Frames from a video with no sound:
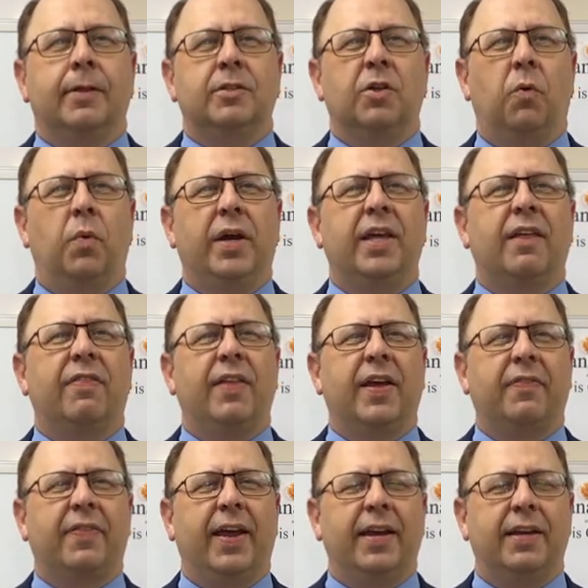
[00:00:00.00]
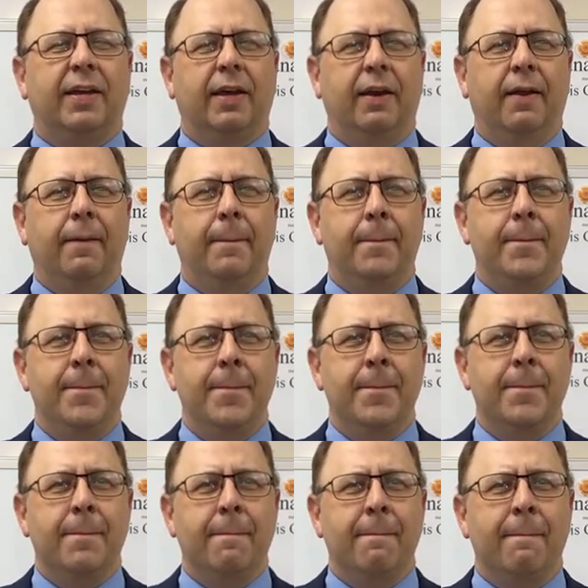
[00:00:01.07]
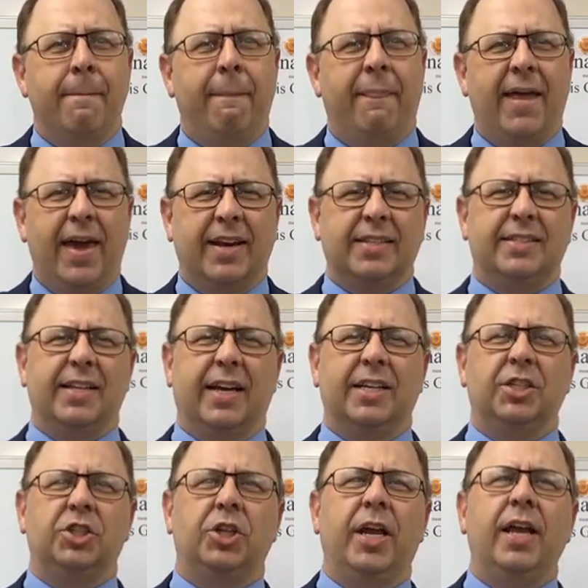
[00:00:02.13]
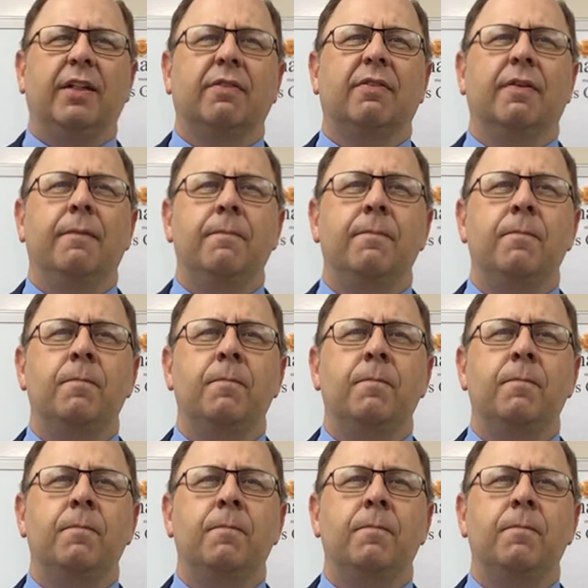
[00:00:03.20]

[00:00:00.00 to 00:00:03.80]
So what do you think they did? They had a second chance.